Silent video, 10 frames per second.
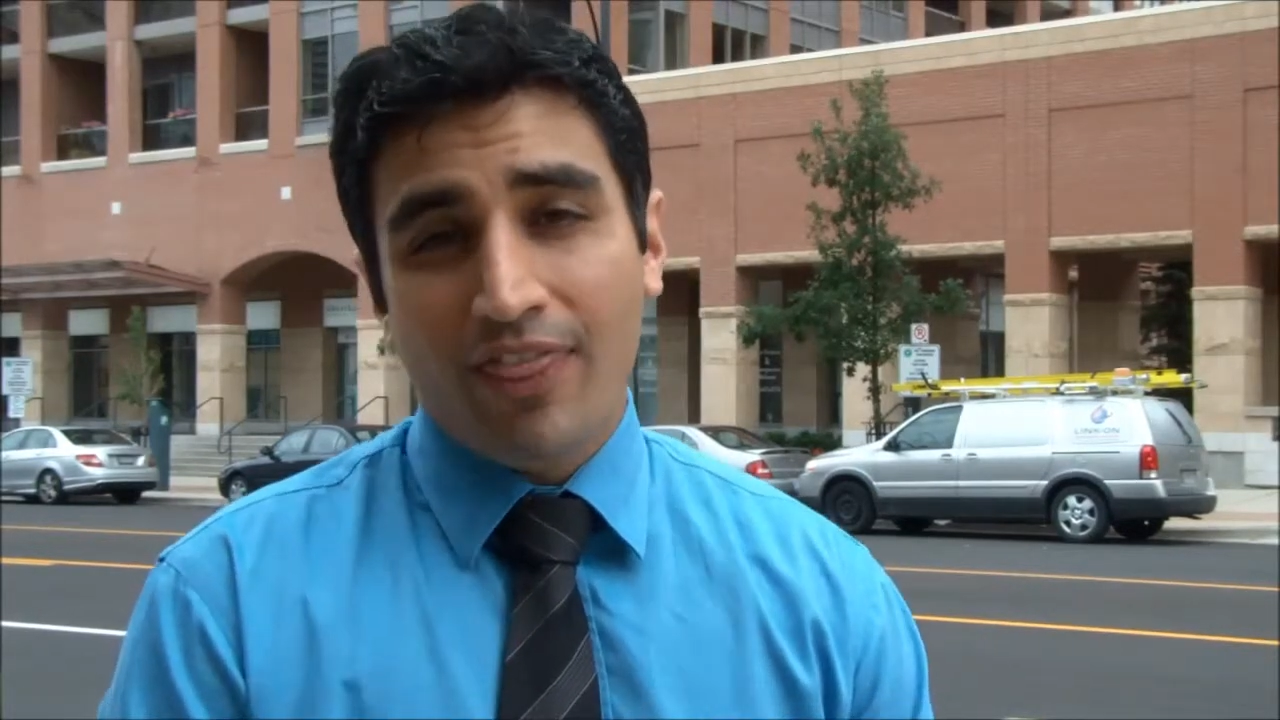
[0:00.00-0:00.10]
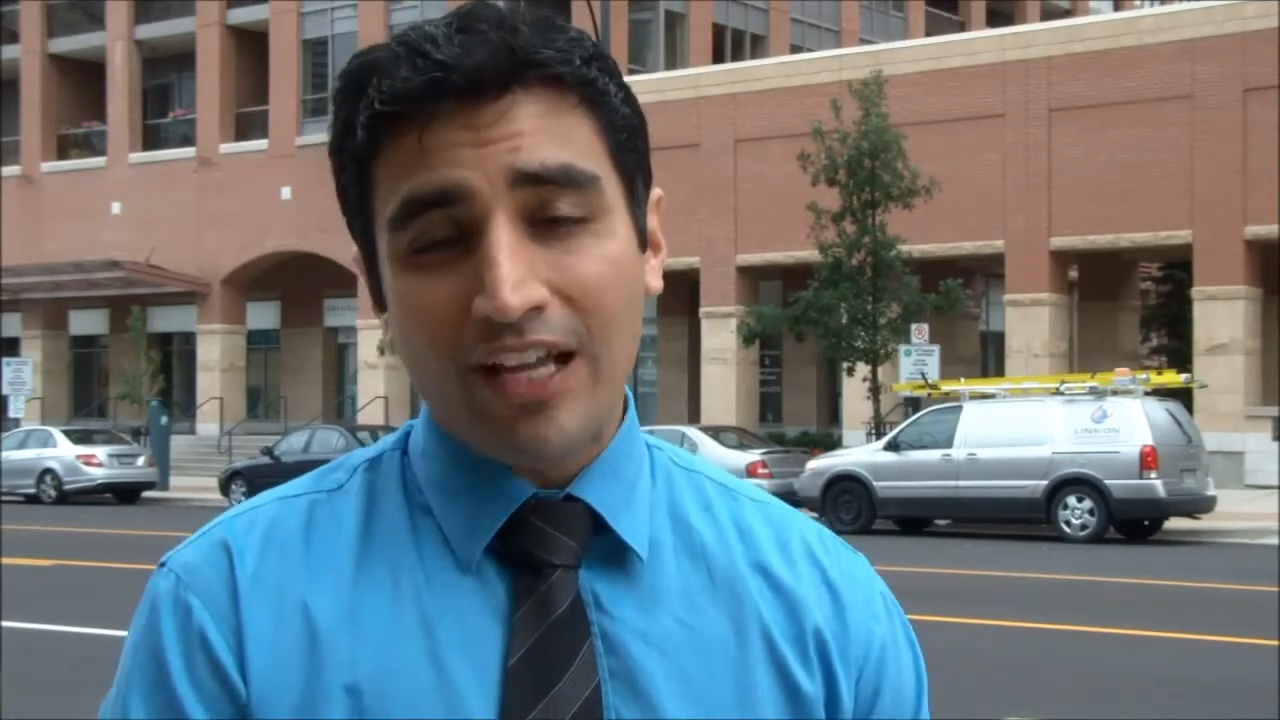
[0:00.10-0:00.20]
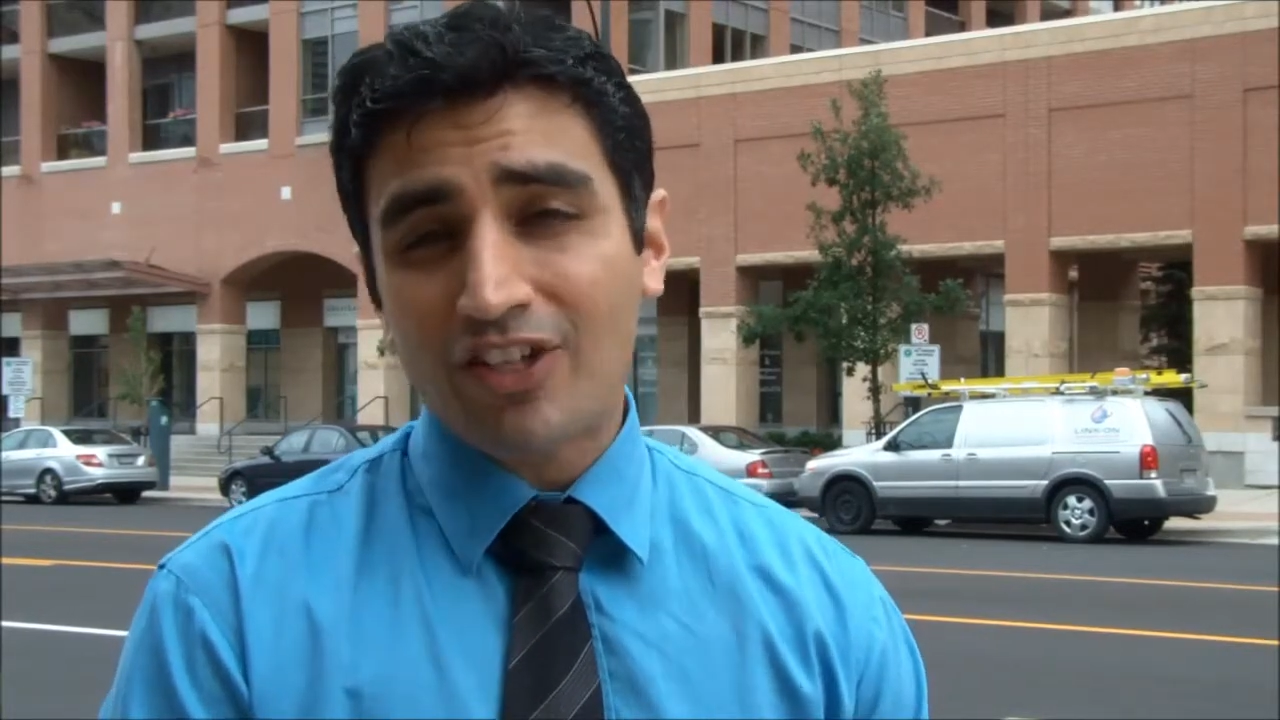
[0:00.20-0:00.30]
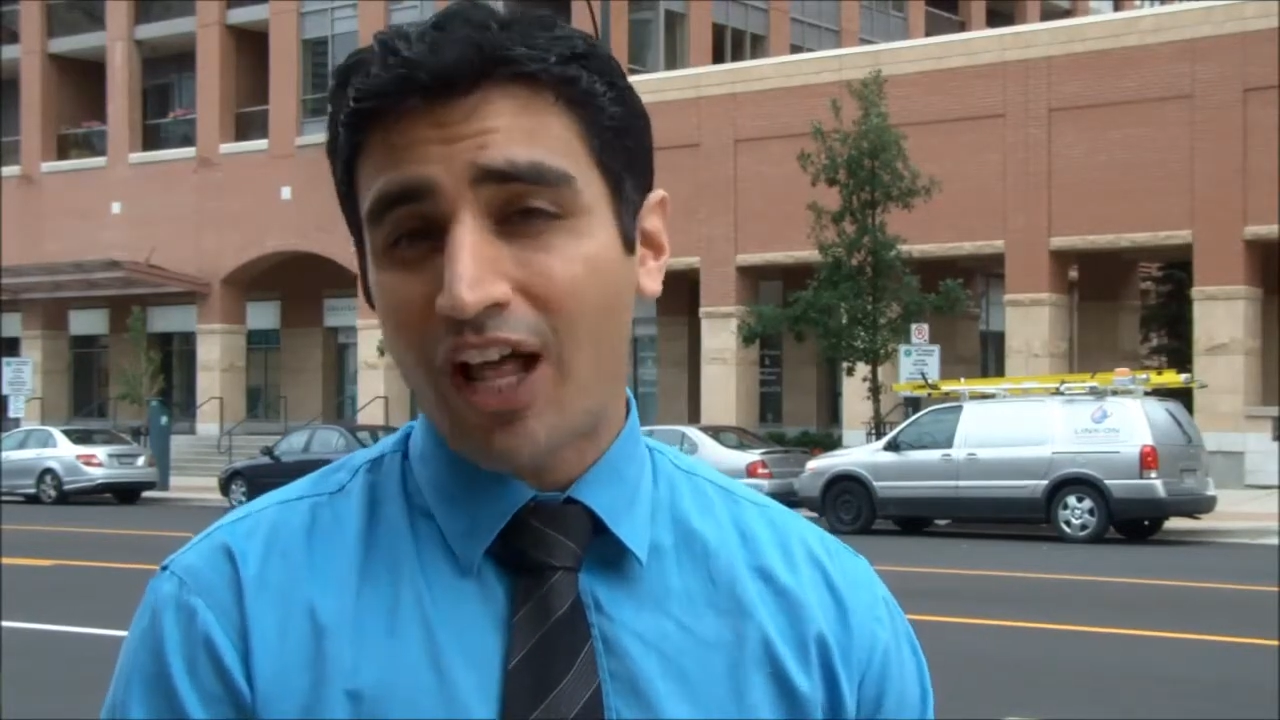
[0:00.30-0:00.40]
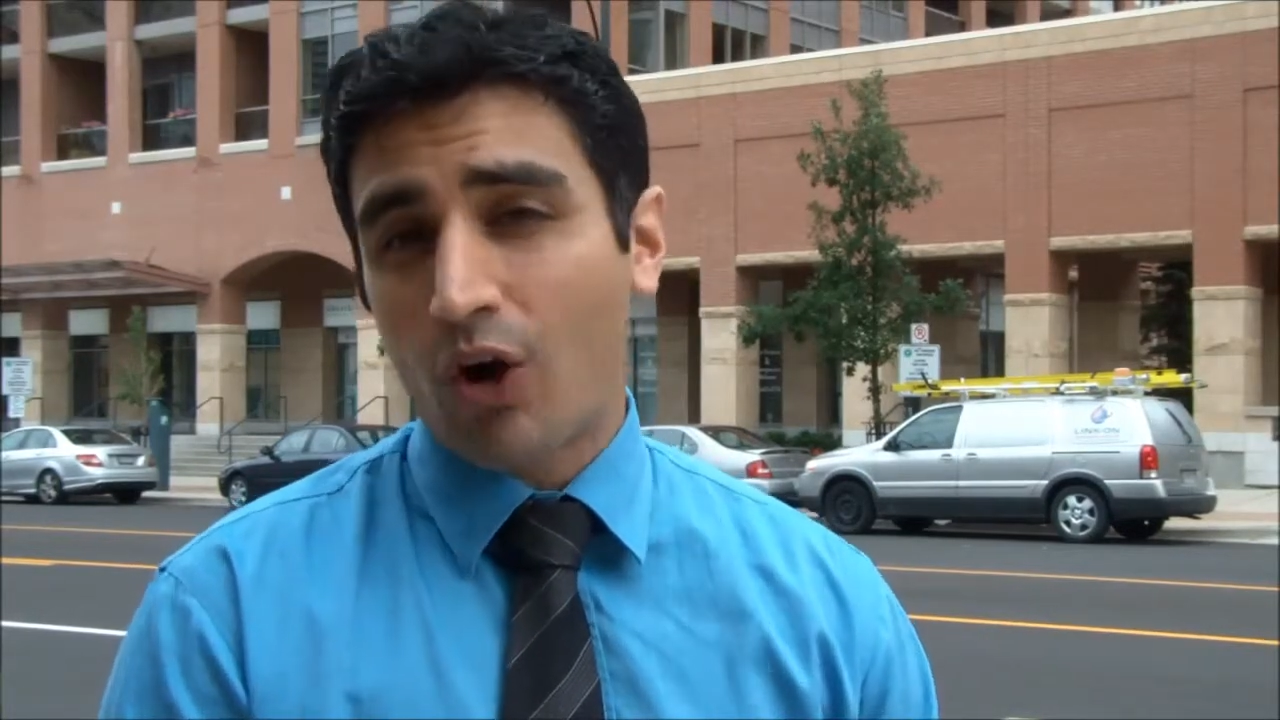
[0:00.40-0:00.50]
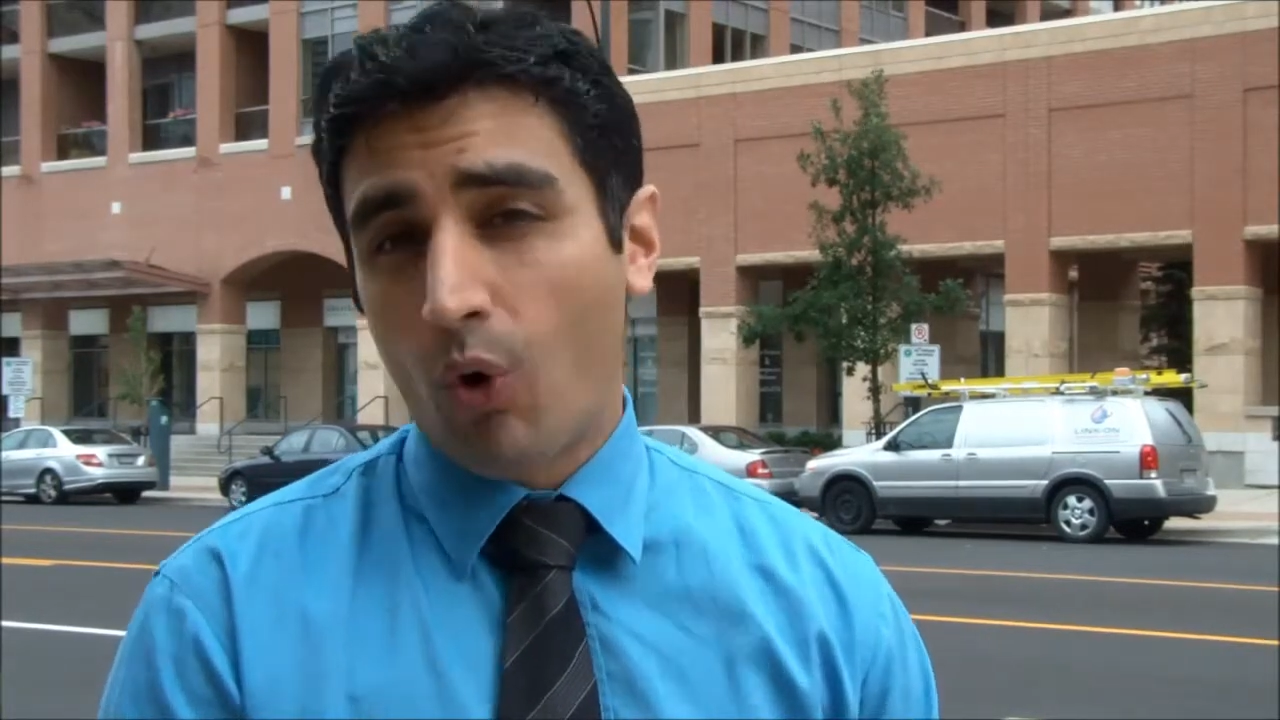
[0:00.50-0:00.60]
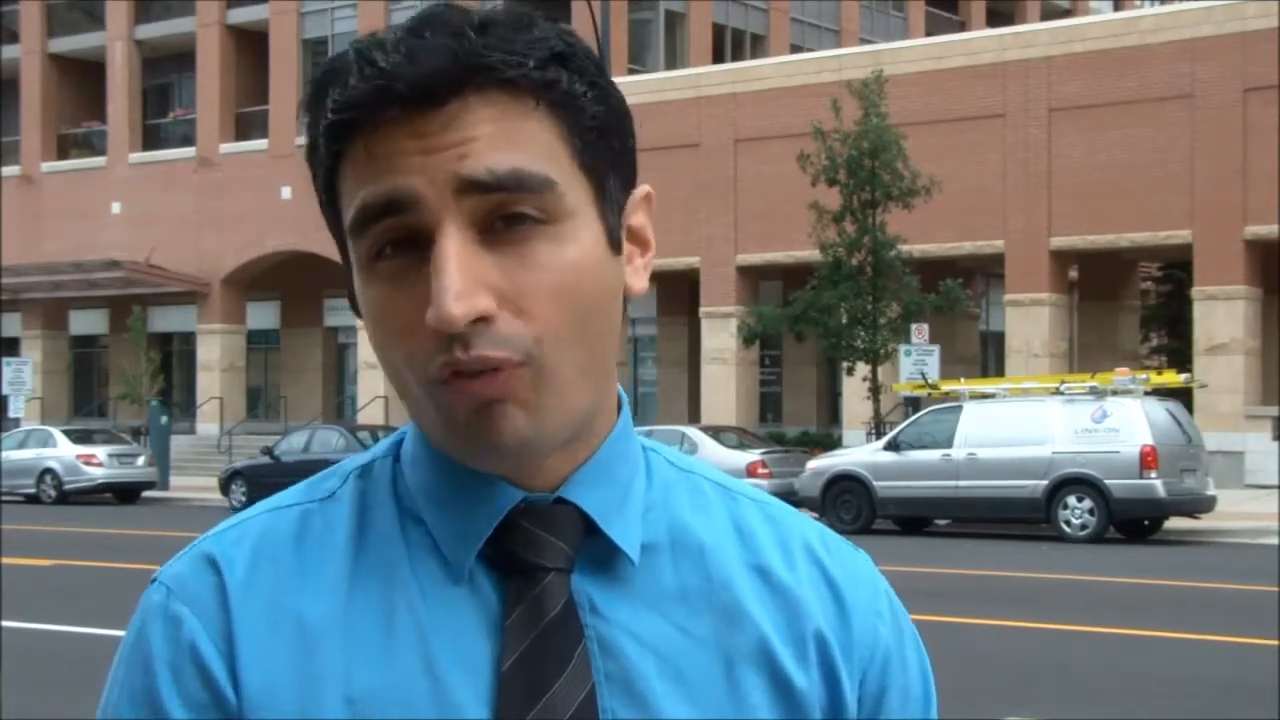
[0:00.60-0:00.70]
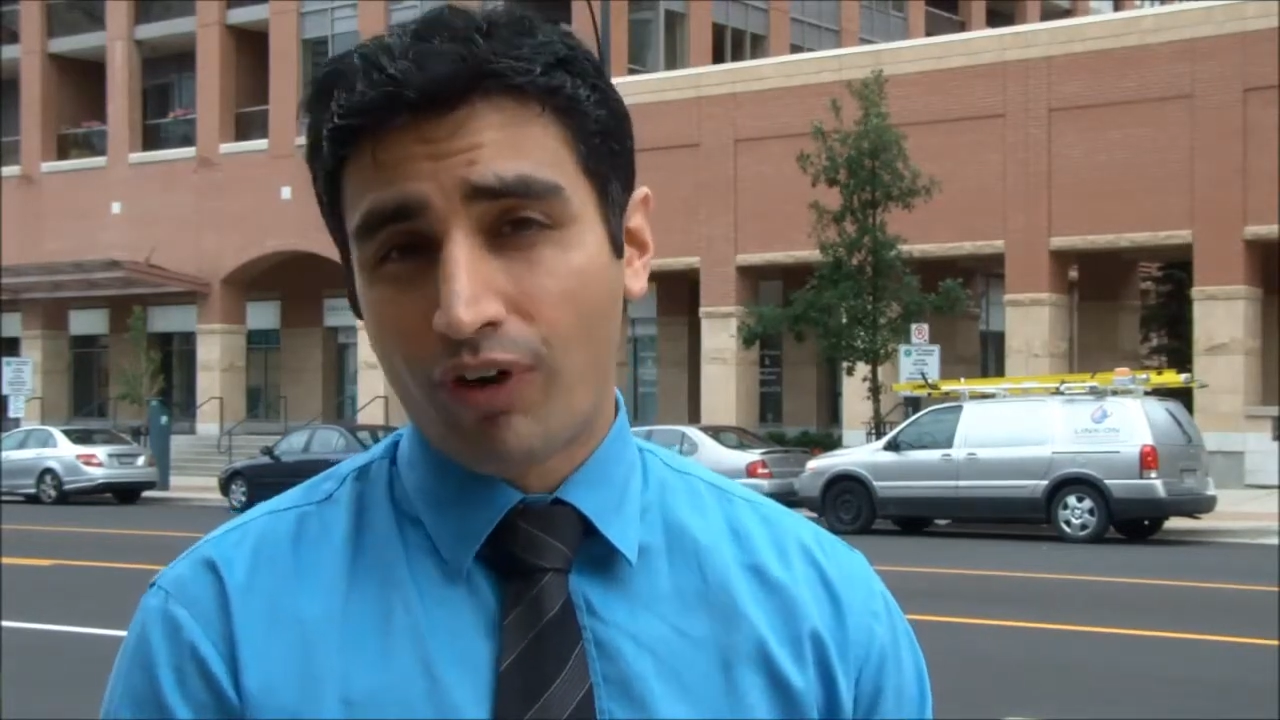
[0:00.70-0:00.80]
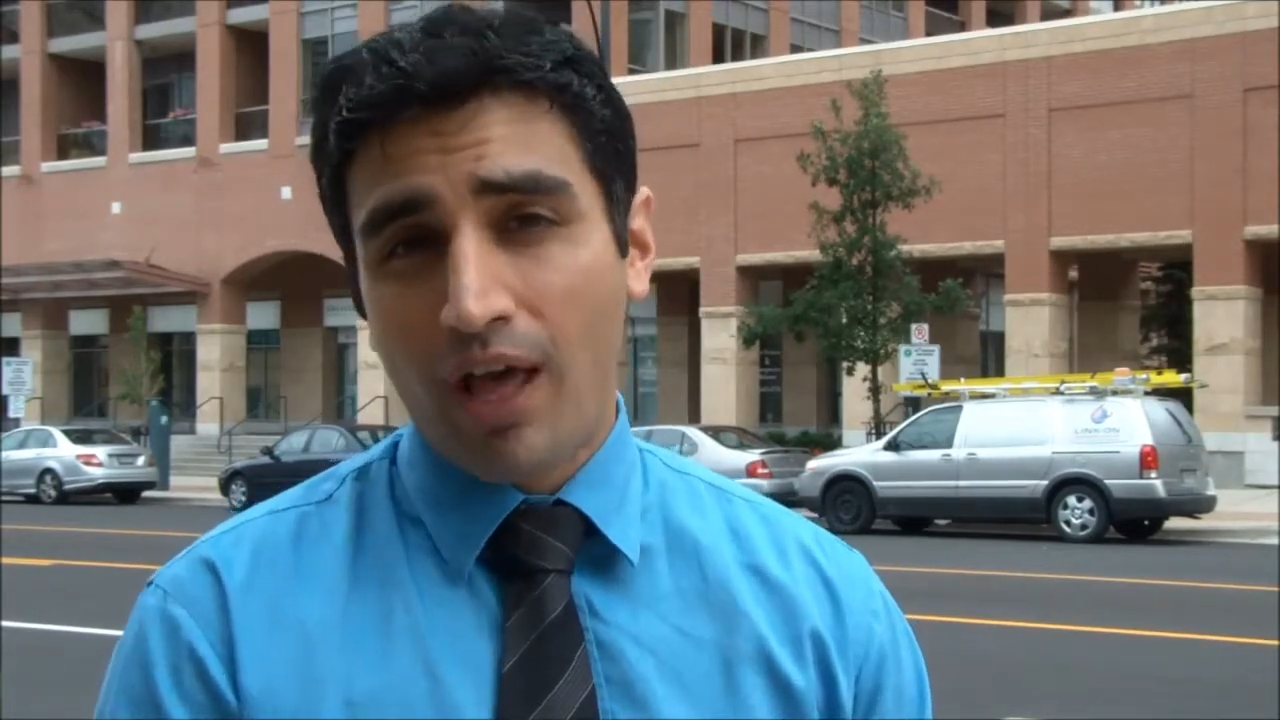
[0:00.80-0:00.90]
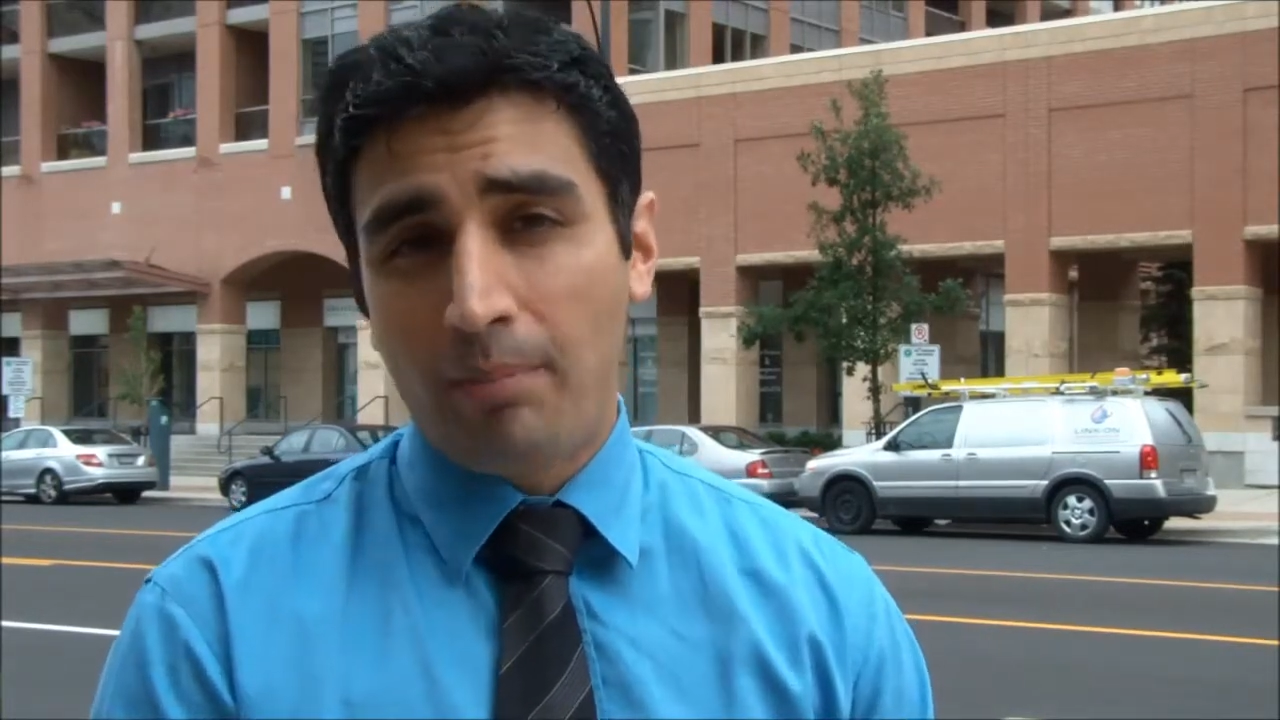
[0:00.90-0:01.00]
That's not
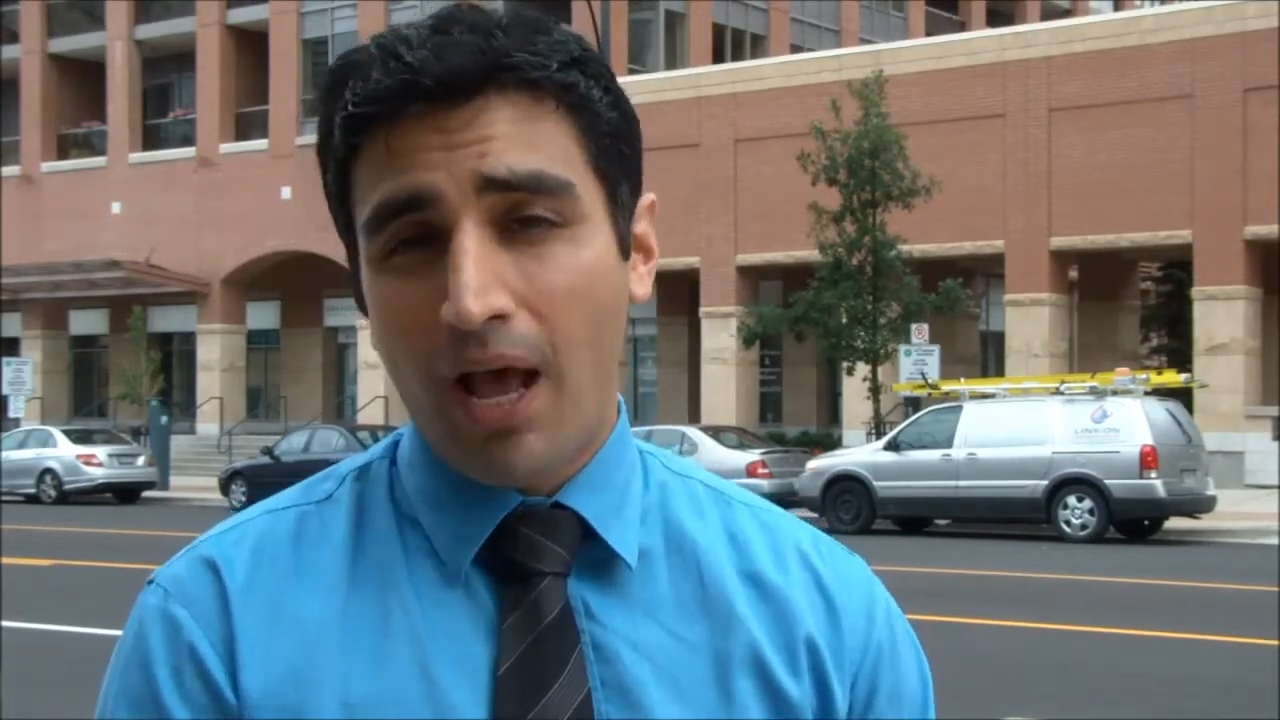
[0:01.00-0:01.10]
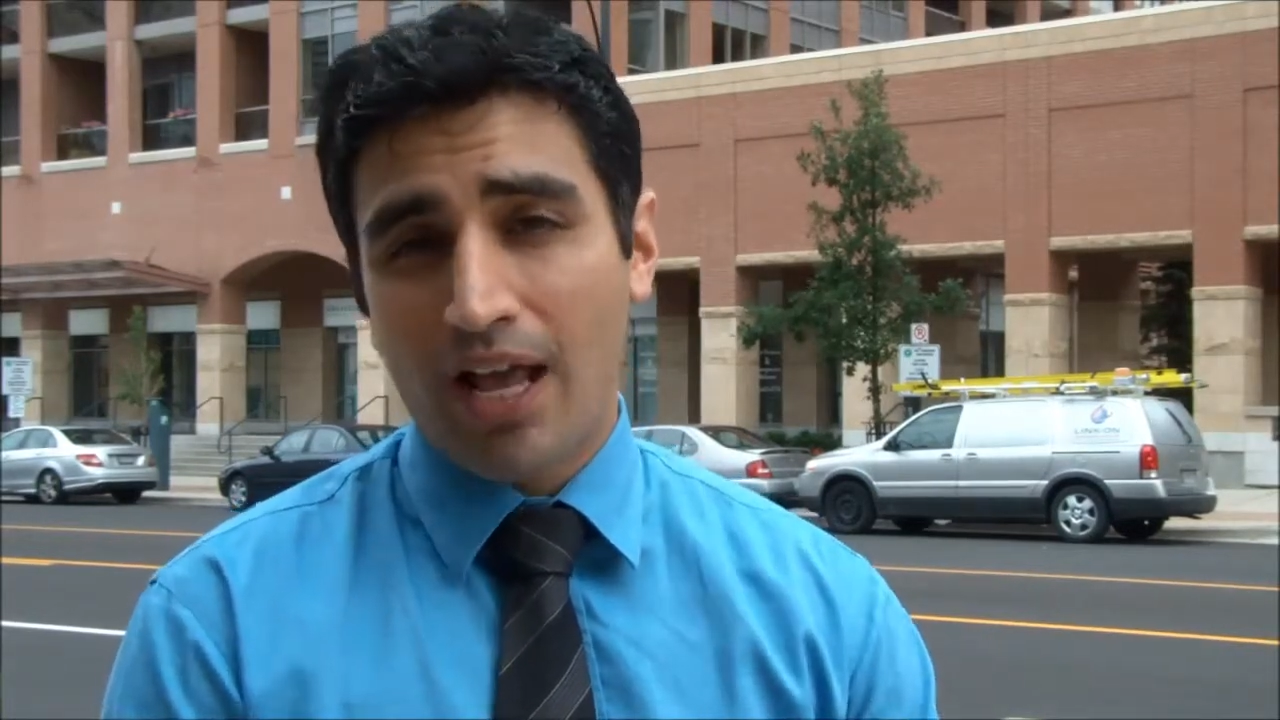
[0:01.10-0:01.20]
overnight